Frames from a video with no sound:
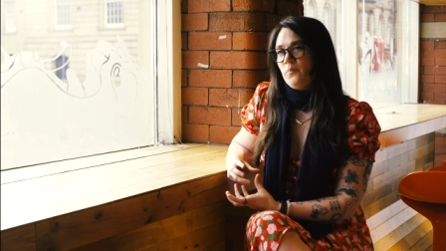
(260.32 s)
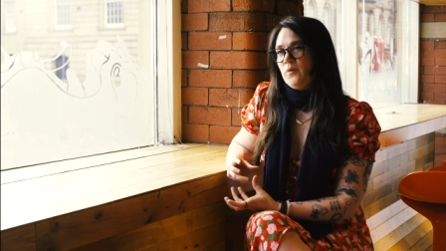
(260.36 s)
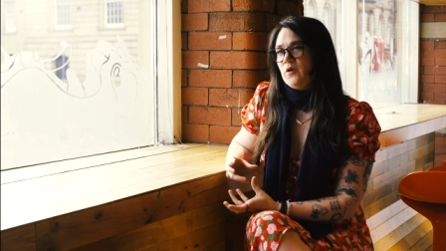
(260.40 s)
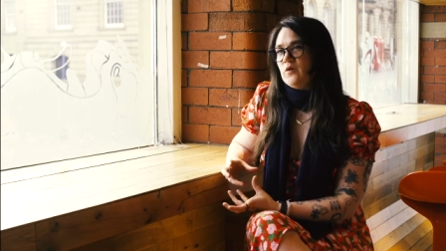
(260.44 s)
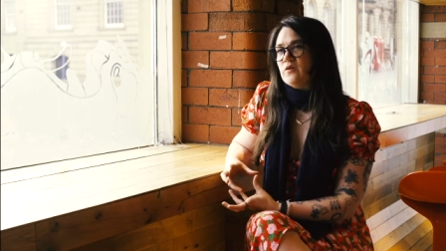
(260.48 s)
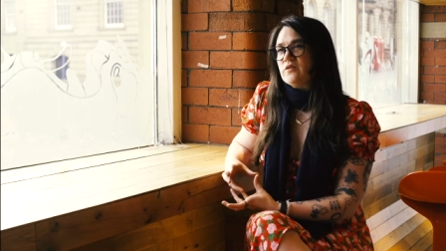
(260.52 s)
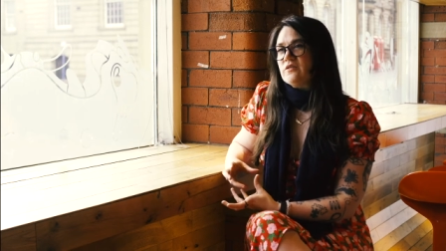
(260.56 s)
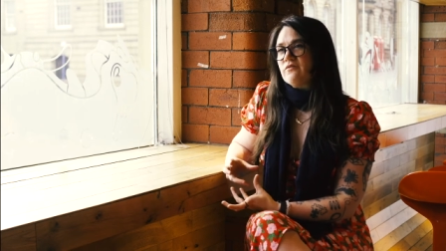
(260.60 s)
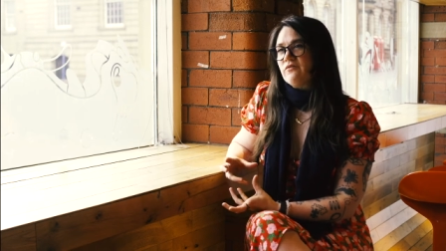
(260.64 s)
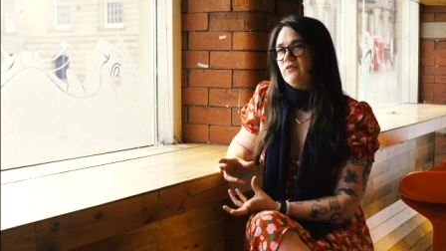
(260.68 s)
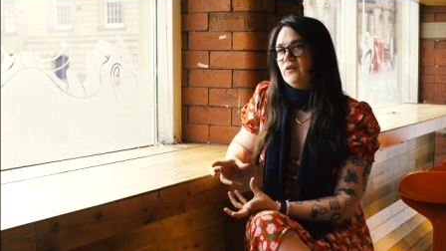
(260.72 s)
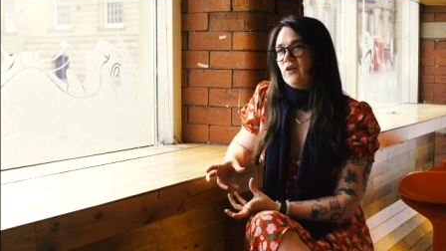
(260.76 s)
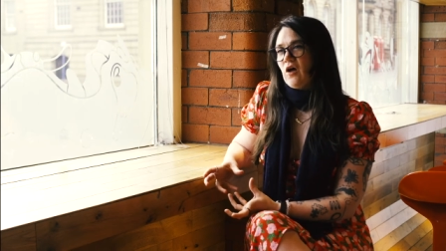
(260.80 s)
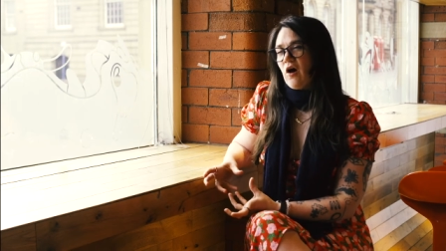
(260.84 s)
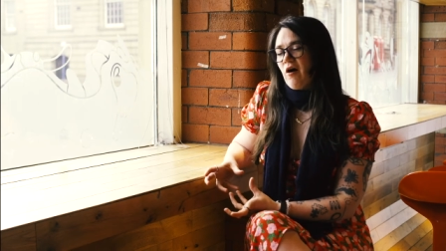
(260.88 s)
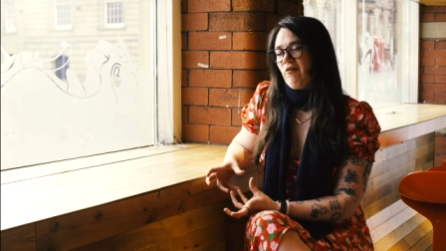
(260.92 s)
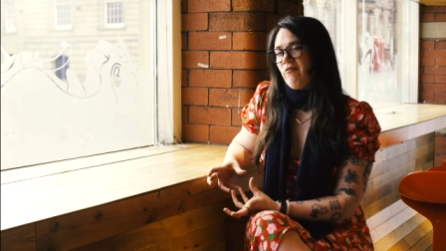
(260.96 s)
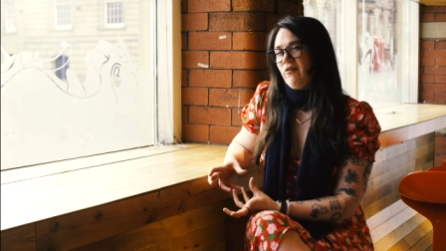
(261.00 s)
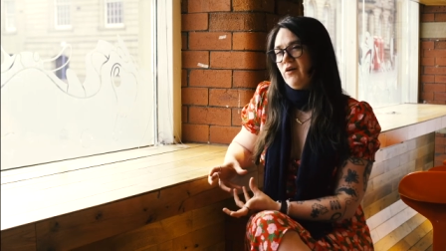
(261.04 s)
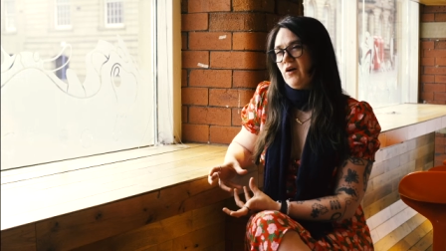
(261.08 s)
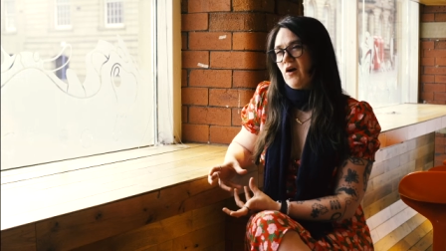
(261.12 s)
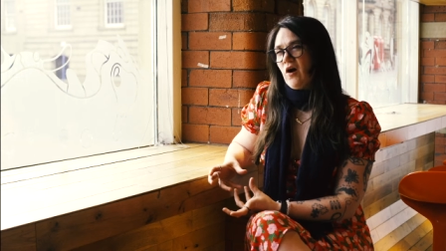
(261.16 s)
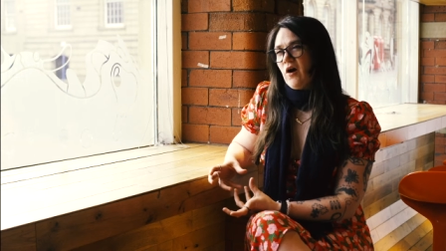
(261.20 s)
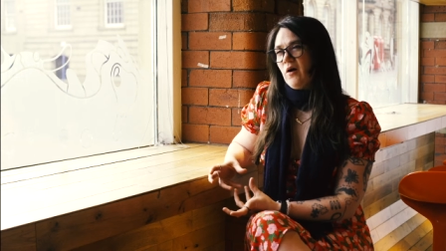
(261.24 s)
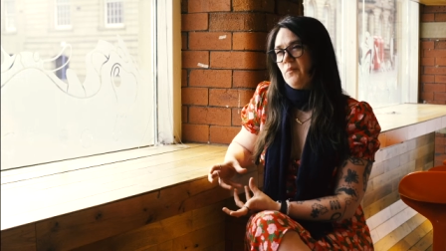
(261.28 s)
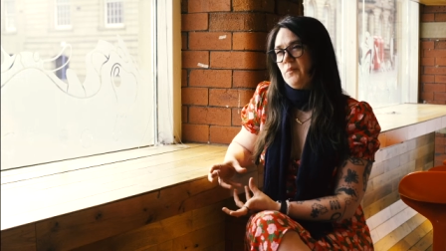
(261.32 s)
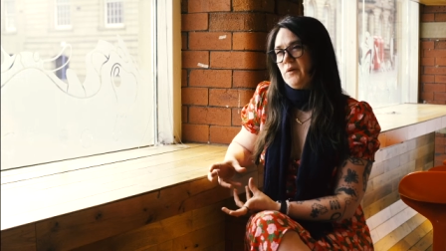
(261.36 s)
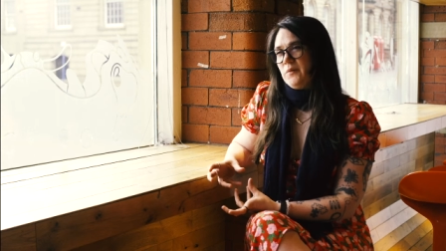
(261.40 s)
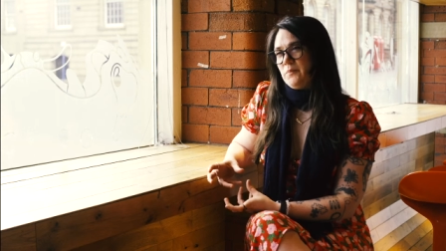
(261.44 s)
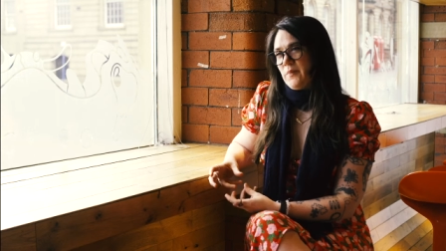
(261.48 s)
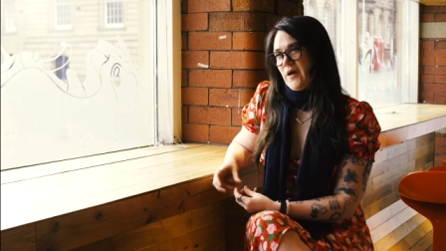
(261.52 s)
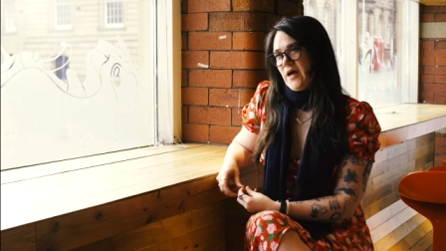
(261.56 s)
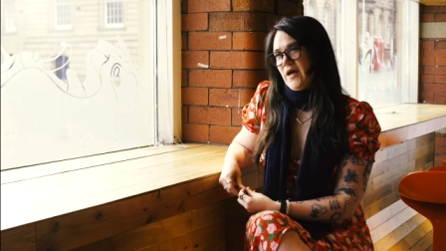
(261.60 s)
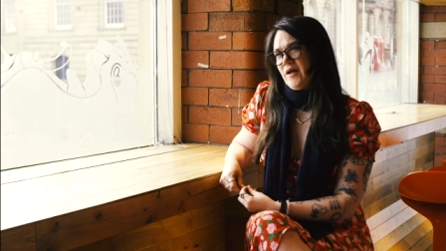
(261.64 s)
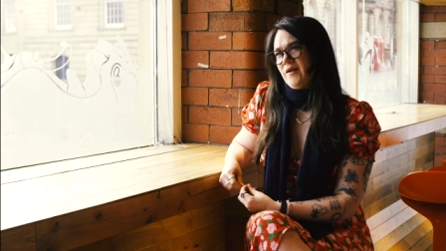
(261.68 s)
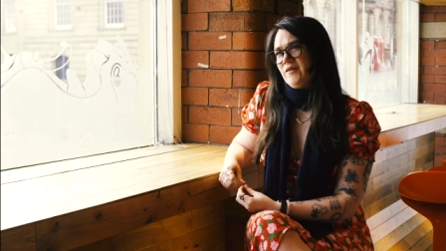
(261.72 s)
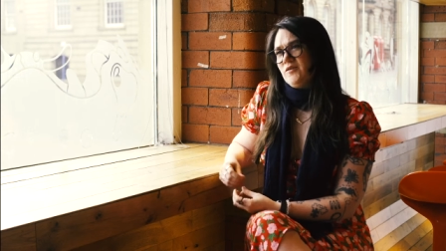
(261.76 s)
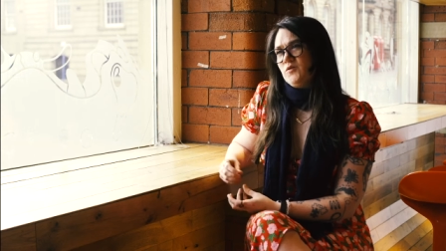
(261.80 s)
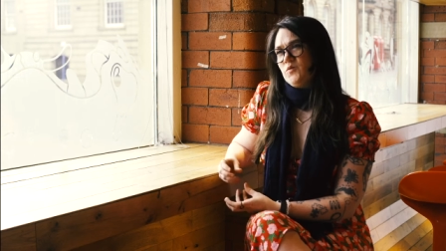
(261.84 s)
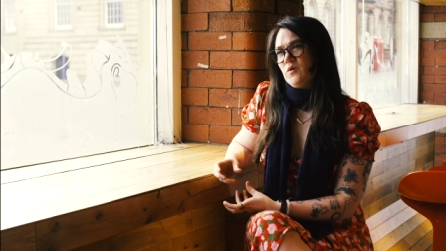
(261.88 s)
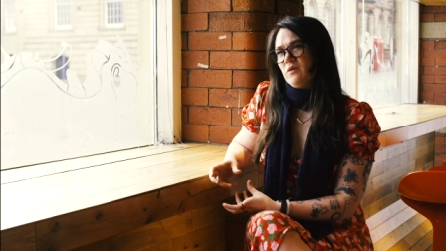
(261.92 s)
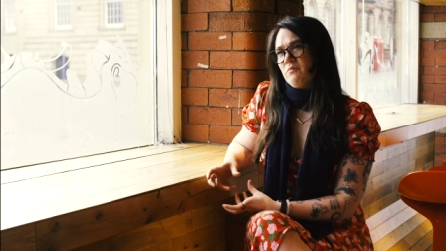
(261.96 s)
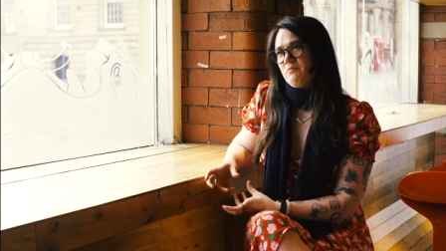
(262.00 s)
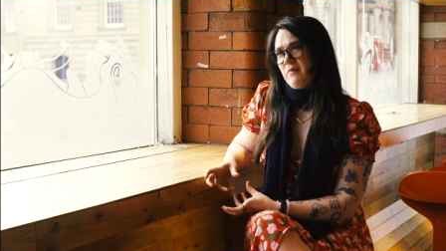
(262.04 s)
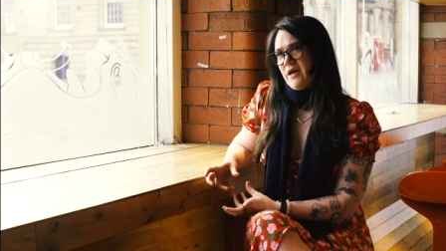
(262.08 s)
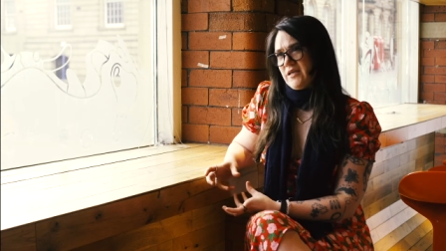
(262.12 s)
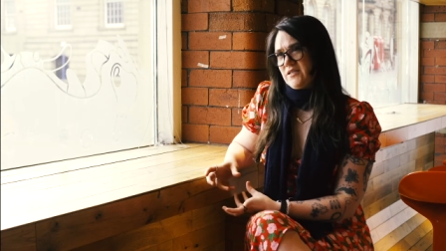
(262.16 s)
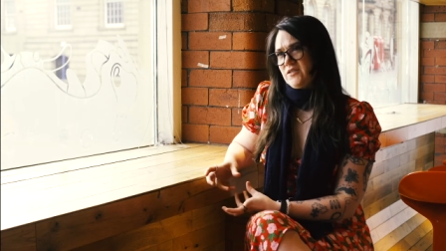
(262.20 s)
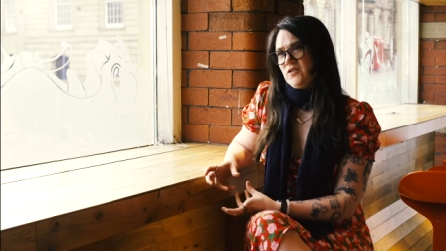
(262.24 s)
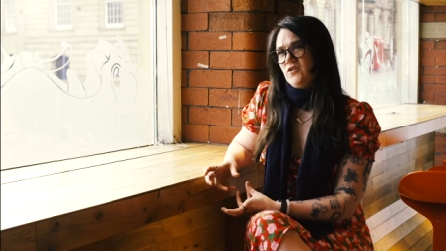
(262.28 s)
beautiful origami birds
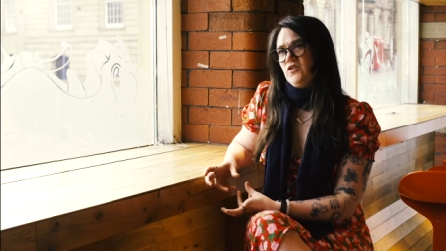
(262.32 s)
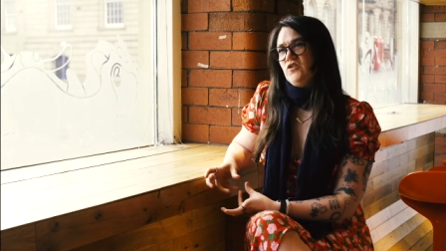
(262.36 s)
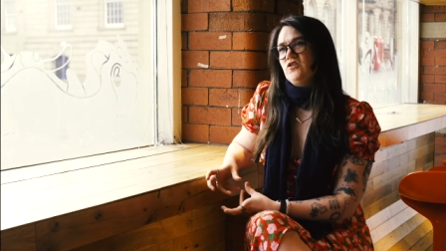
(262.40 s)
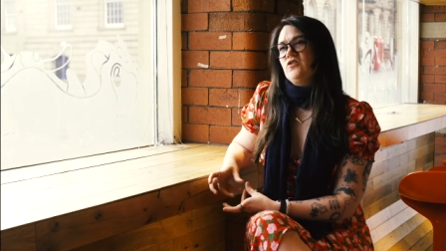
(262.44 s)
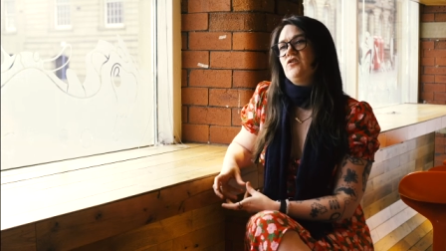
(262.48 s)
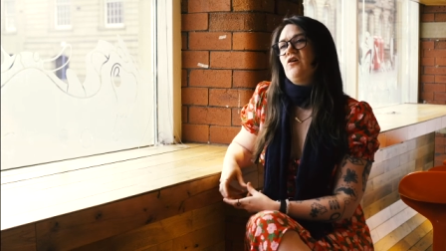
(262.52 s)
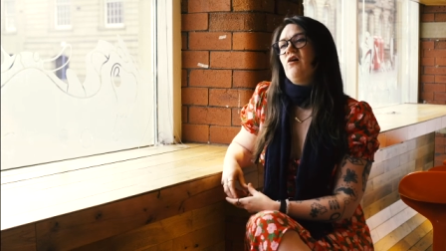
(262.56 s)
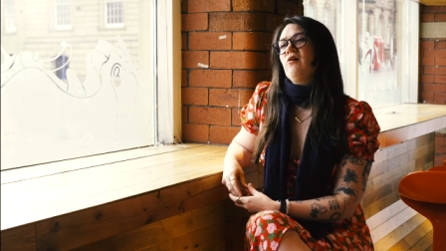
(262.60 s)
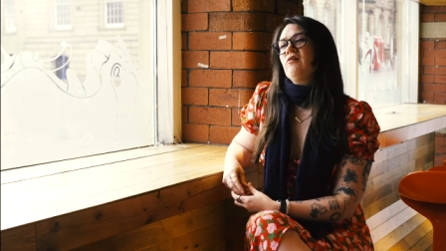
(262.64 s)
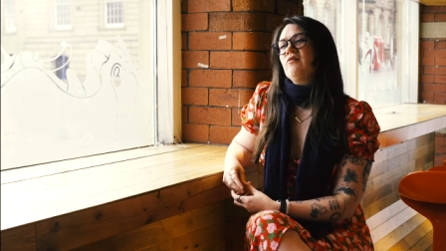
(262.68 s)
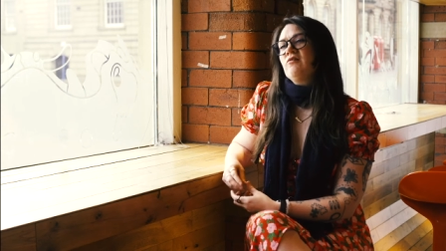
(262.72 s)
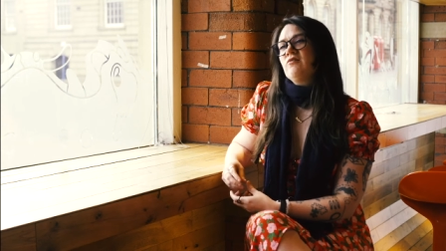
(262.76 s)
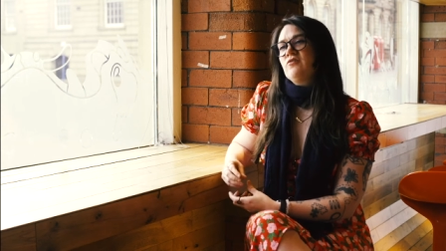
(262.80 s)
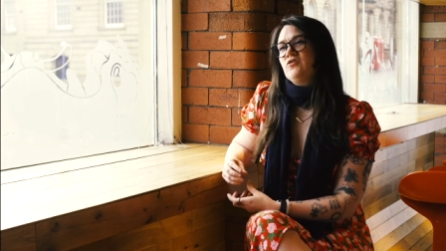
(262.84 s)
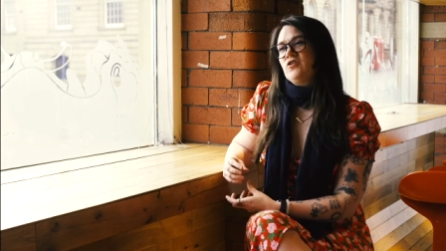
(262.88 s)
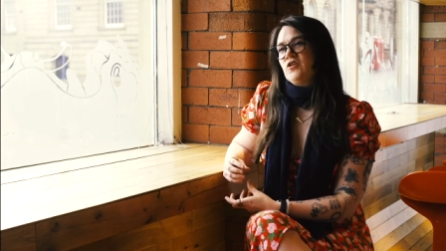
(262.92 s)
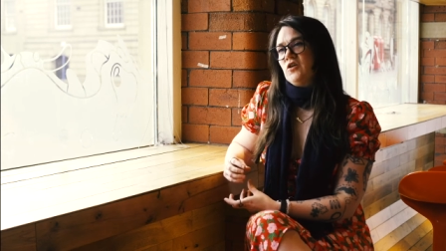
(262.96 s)
with messages on